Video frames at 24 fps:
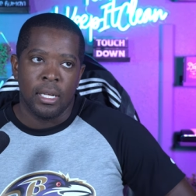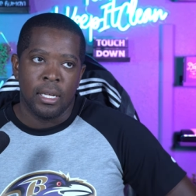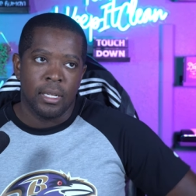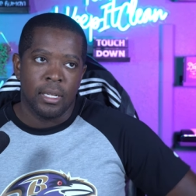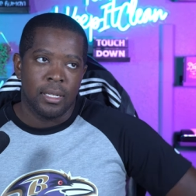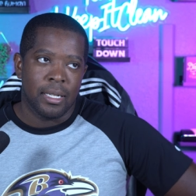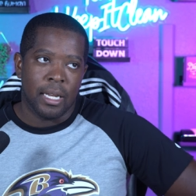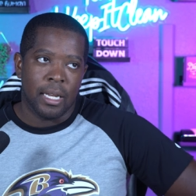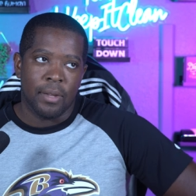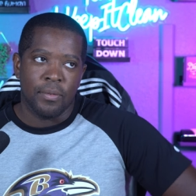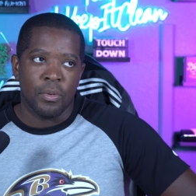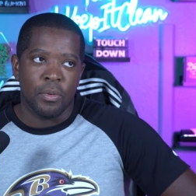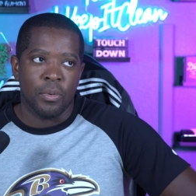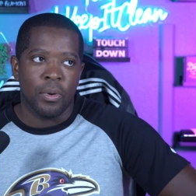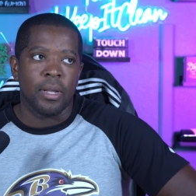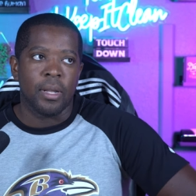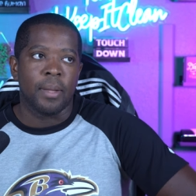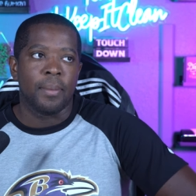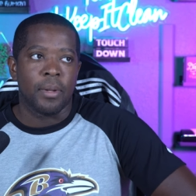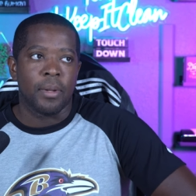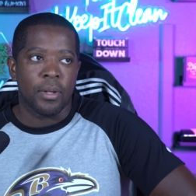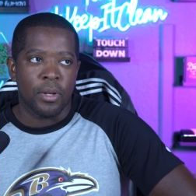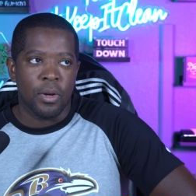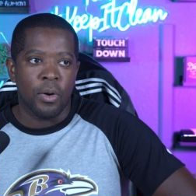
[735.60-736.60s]
not even want
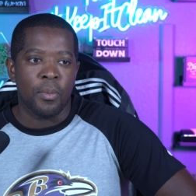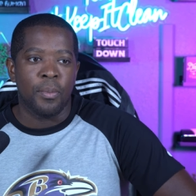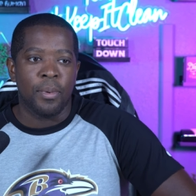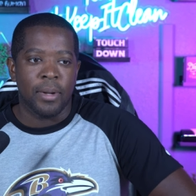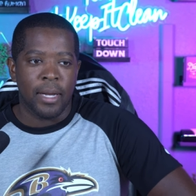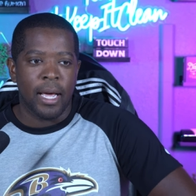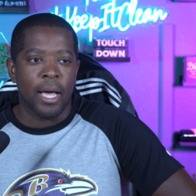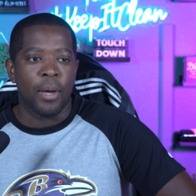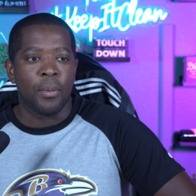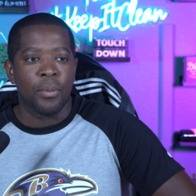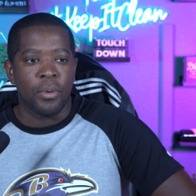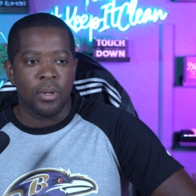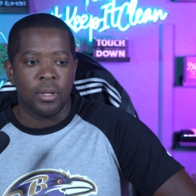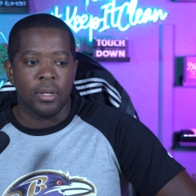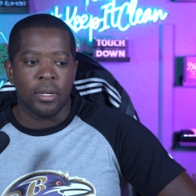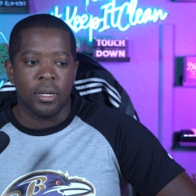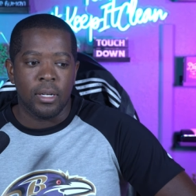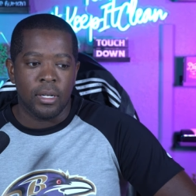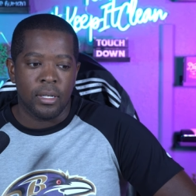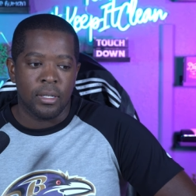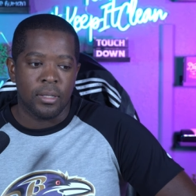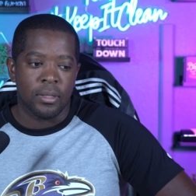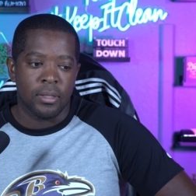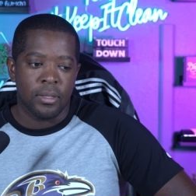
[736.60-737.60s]
him to go, but I would,
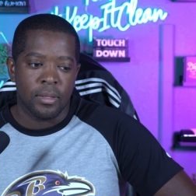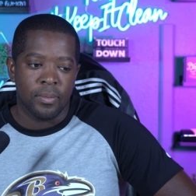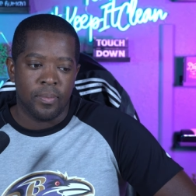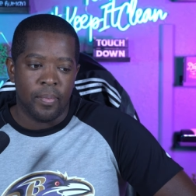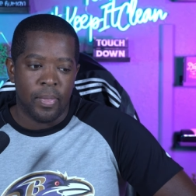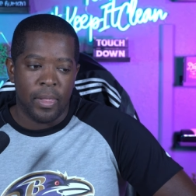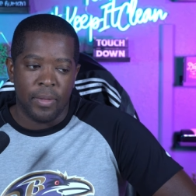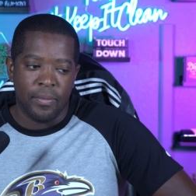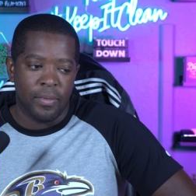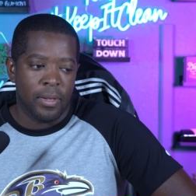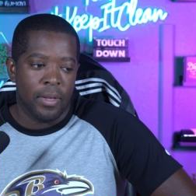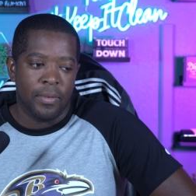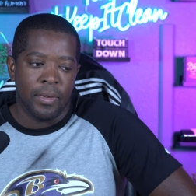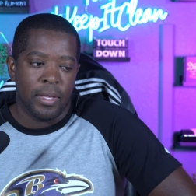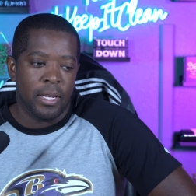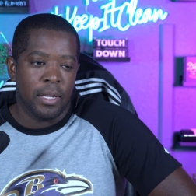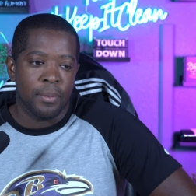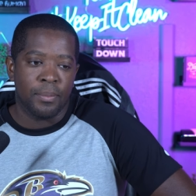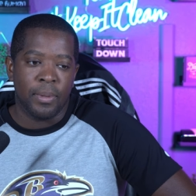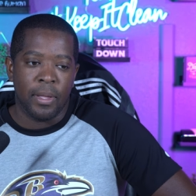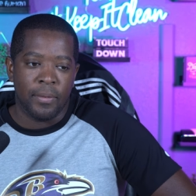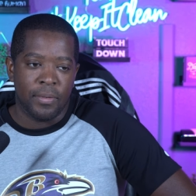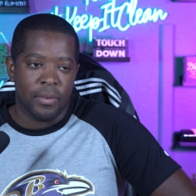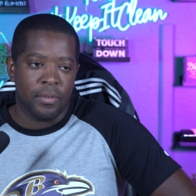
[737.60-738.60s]
uh, if, if he
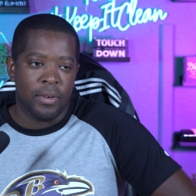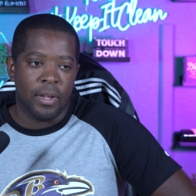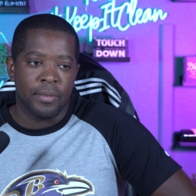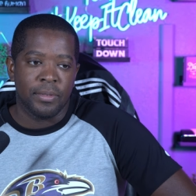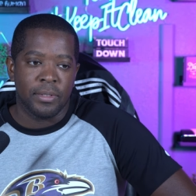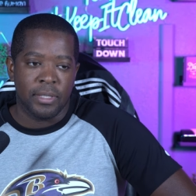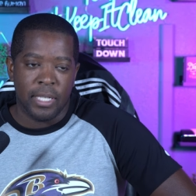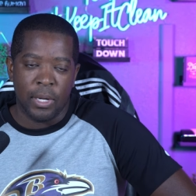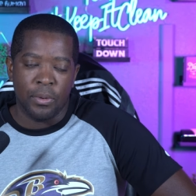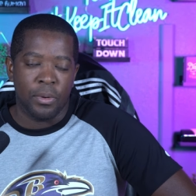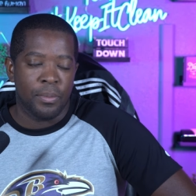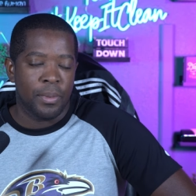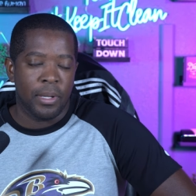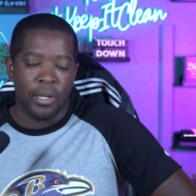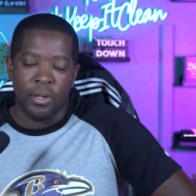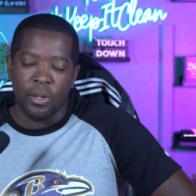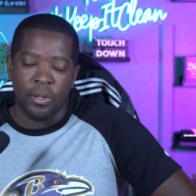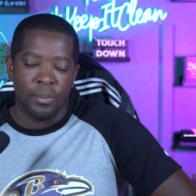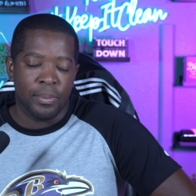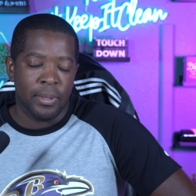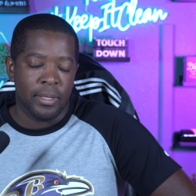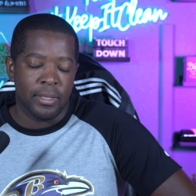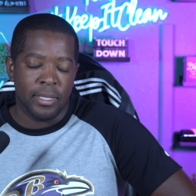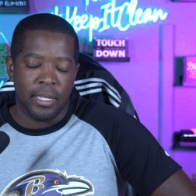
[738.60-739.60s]
didn't play for the Ravens, that would be the
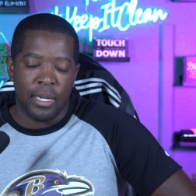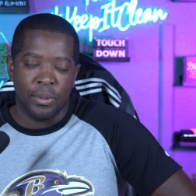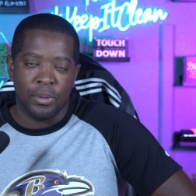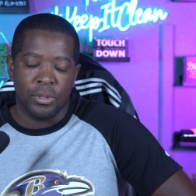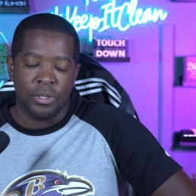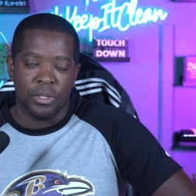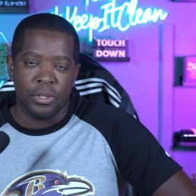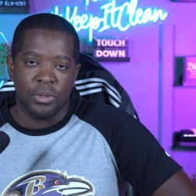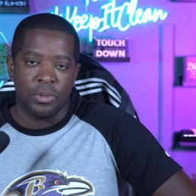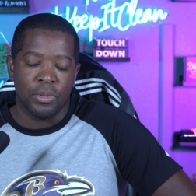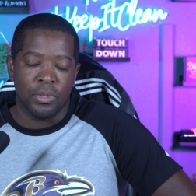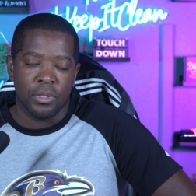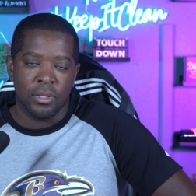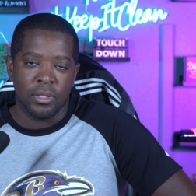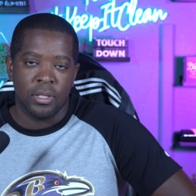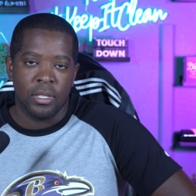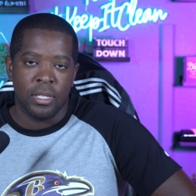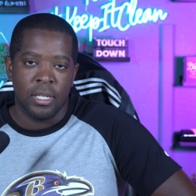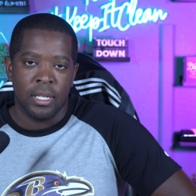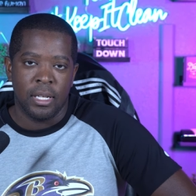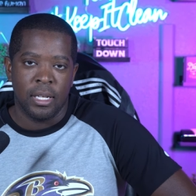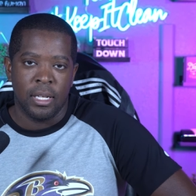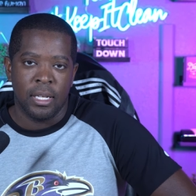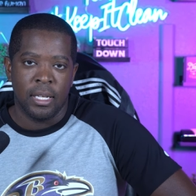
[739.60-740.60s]
only place that I would choose
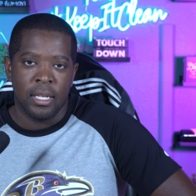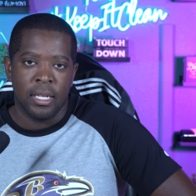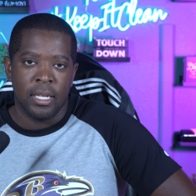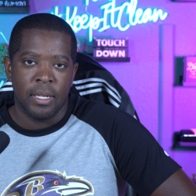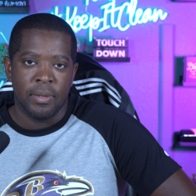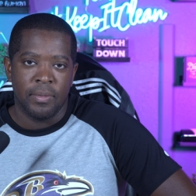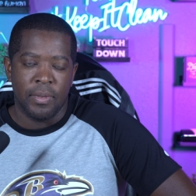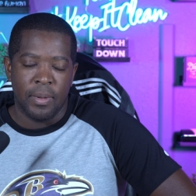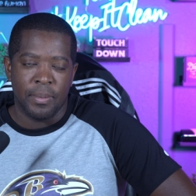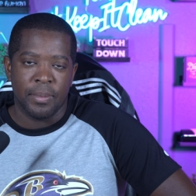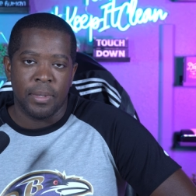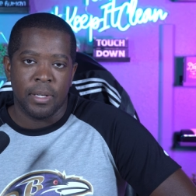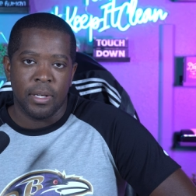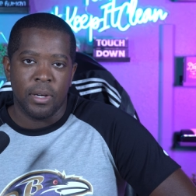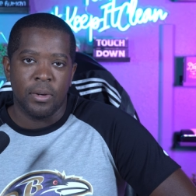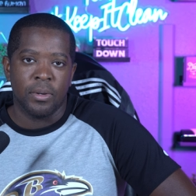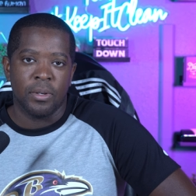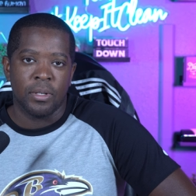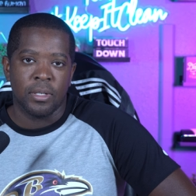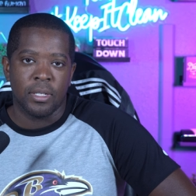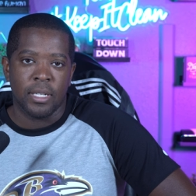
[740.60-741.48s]
for him to go.